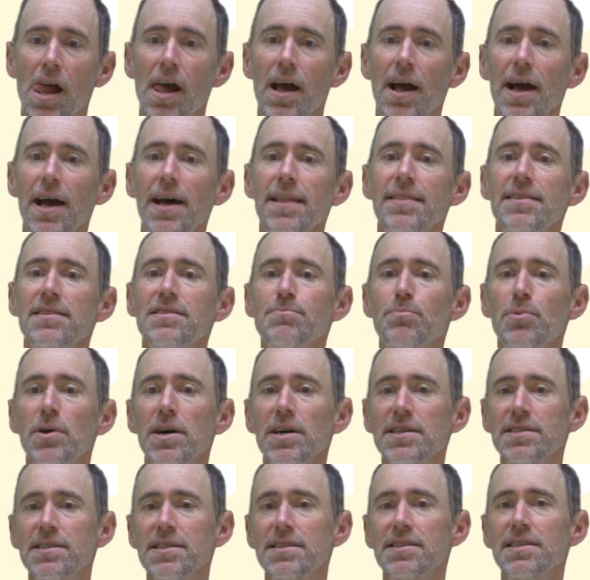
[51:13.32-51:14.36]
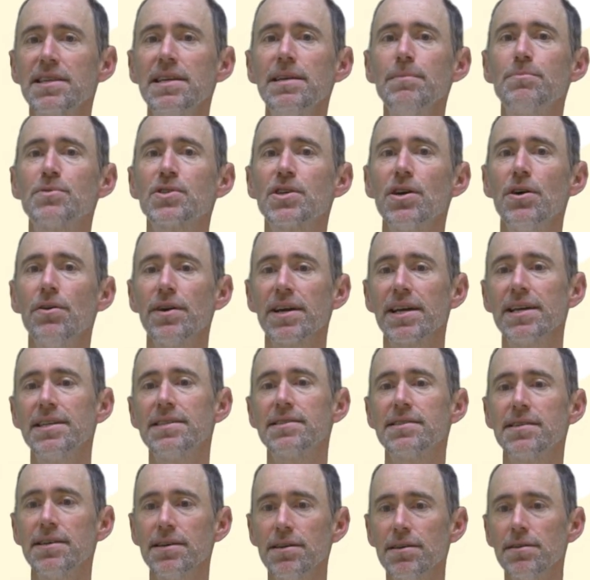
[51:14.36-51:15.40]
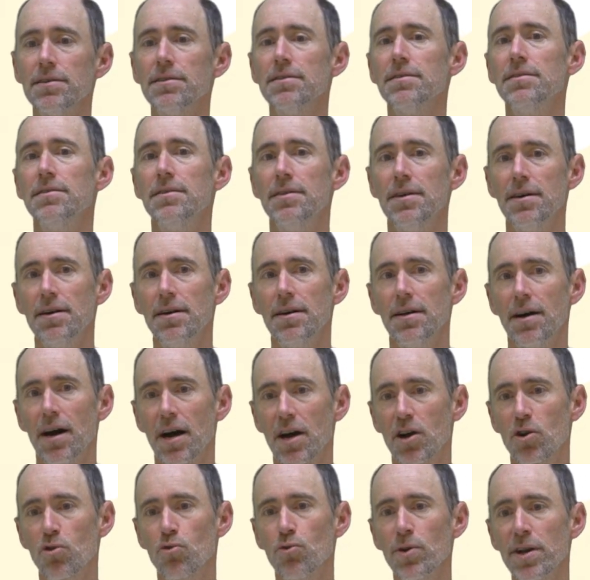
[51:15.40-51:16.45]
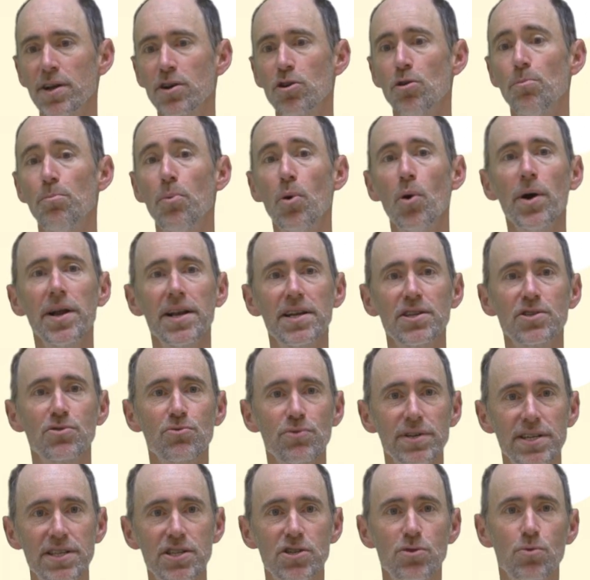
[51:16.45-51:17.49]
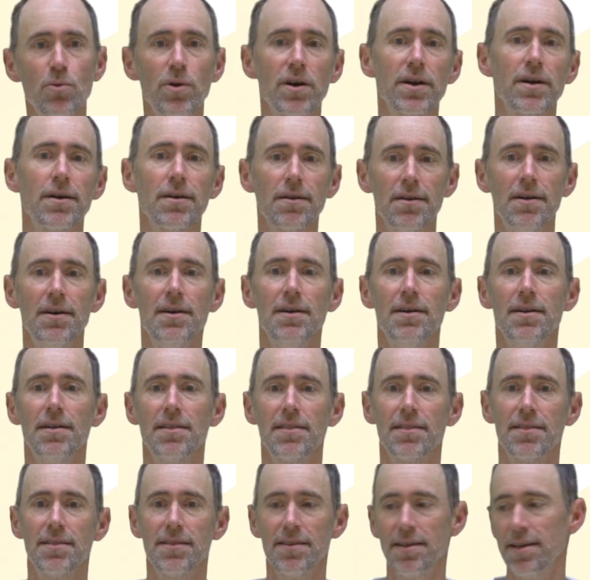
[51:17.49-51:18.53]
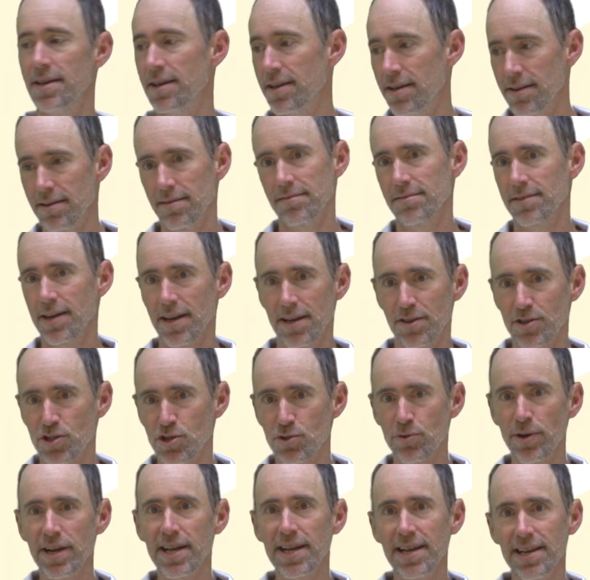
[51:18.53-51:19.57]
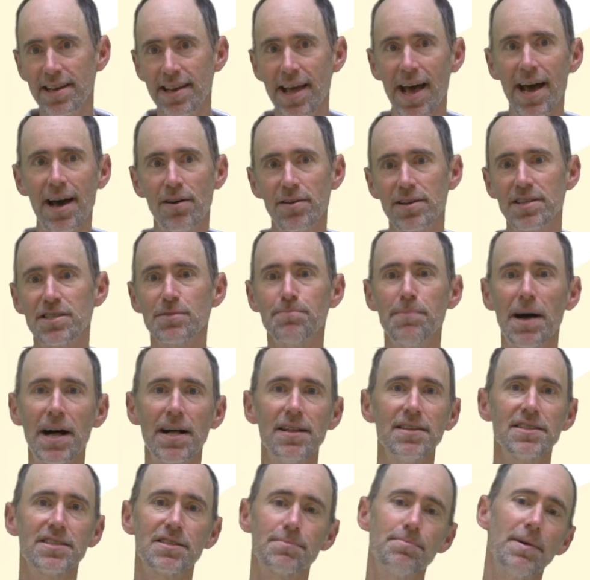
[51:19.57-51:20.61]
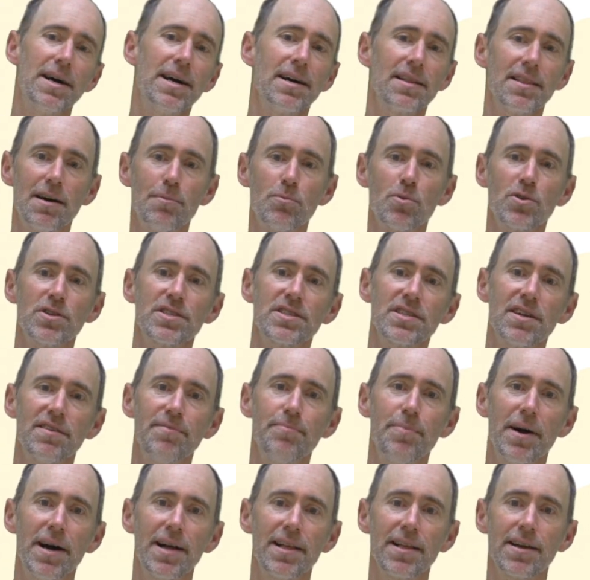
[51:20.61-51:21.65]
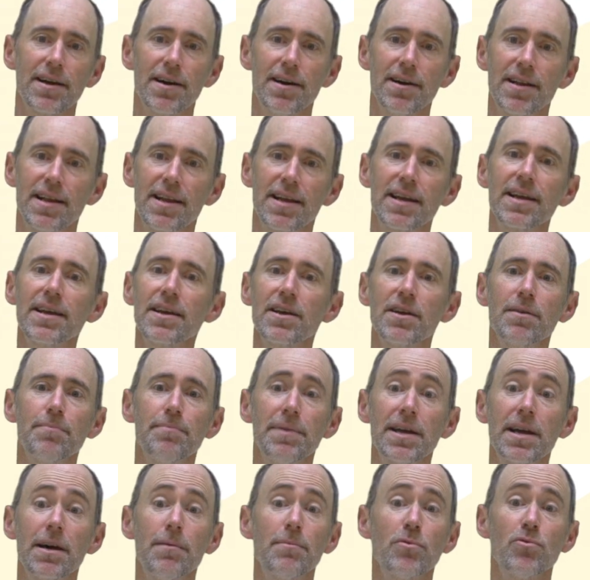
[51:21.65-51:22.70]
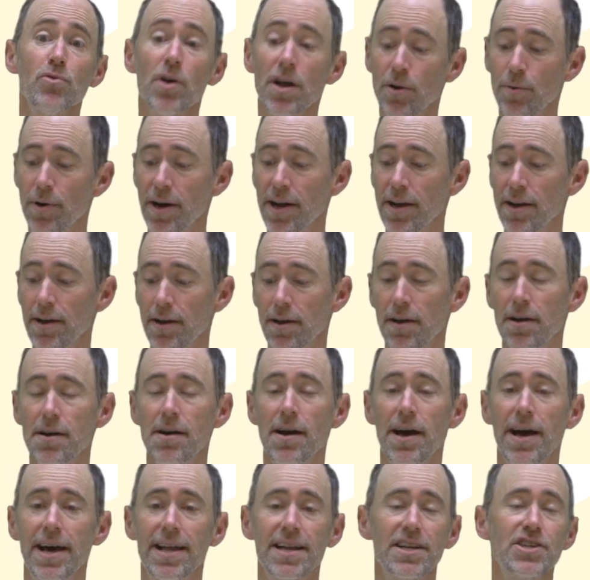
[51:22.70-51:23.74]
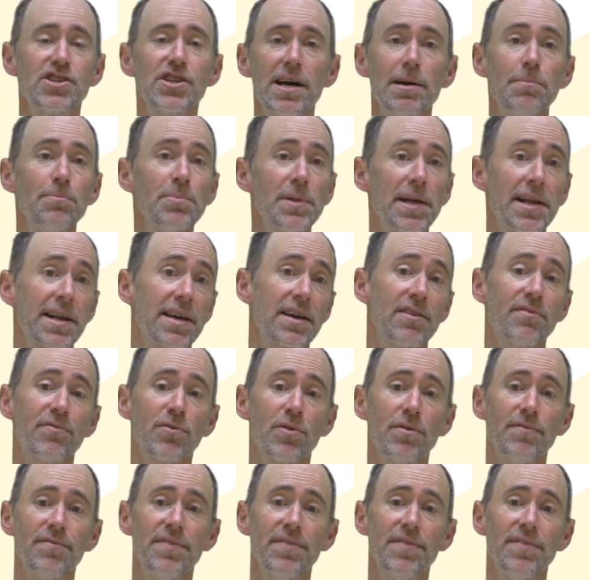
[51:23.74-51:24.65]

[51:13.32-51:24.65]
And this process keeps going until a critical point is reached where the kind of shrinking down is balanced by a lot more stuff piling on, and it can become a runaway and a giant planet can form